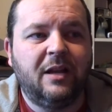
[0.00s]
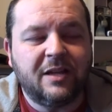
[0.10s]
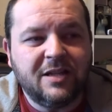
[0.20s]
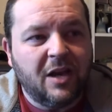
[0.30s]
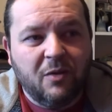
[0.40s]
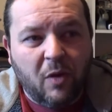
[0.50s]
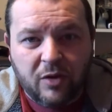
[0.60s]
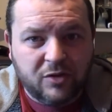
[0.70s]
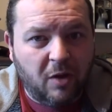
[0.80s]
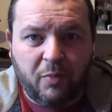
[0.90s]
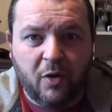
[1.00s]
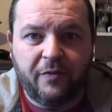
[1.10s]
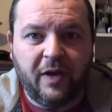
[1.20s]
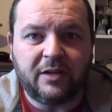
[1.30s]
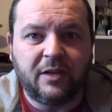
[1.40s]
Like I said, it's not
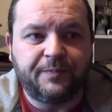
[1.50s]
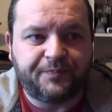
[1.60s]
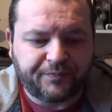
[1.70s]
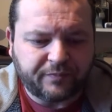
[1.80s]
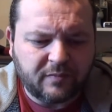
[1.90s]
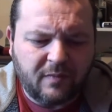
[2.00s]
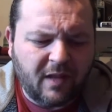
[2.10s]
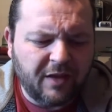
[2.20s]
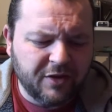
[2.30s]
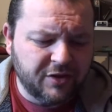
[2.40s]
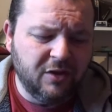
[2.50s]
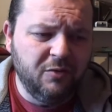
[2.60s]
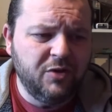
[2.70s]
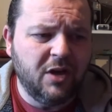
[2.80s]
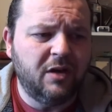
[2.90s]
perfect. The
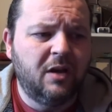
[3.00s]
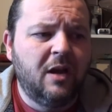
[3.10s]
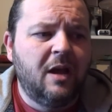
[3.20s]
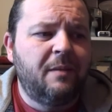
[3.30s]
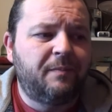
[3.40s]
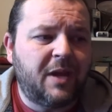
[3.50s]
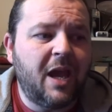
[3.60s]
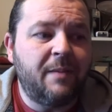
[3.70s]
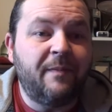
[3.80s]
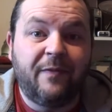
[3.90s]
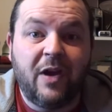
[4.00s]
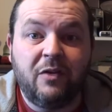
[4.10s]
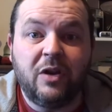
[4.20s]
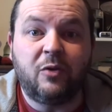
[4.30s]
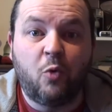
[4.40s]
solution came
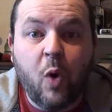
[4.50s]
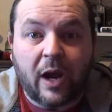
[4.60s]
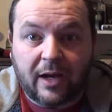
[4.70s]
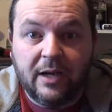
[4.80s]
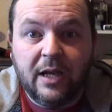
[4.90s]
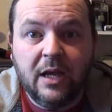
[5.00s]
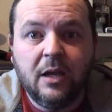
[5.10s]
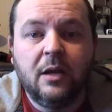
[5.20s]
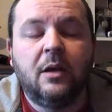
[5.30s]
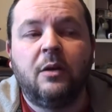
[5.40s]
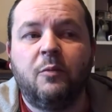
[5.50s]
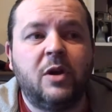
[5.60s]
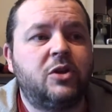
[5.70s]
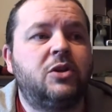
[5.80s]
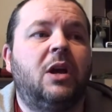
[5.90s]
very quickly,
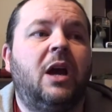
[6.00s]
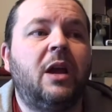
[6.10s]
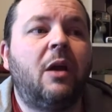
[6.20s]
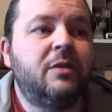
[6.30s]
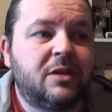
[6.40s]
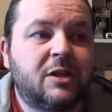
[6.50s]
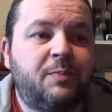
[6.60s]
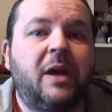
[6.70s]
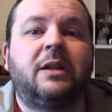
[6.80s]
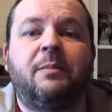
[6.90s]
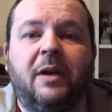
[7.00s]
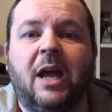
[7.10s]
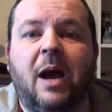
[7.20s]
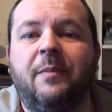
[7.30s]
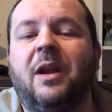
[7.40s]
which I suspected might
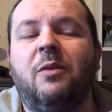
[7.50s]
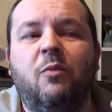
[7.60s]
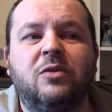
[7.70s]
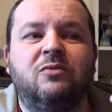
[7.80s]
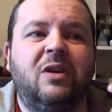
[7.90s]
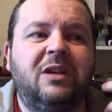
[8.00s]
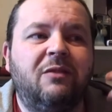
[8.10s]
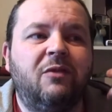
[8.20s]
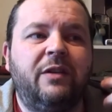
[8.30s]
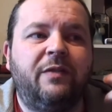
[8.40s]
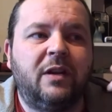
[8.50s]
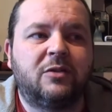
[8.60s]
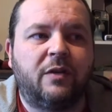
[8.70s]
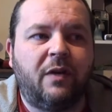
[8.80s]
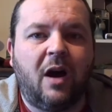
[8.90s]
happen, and it didn't really feel
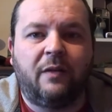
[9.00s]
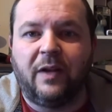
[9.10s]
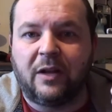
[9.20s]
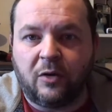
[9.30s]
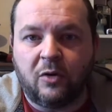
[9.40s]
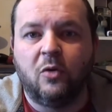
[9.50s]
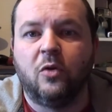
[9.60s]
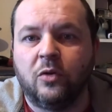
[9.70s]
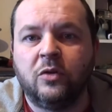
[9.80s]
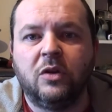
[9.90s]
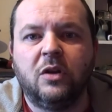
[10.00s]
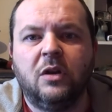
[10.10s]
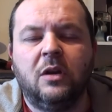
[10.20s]
sort of heartfelt and earned.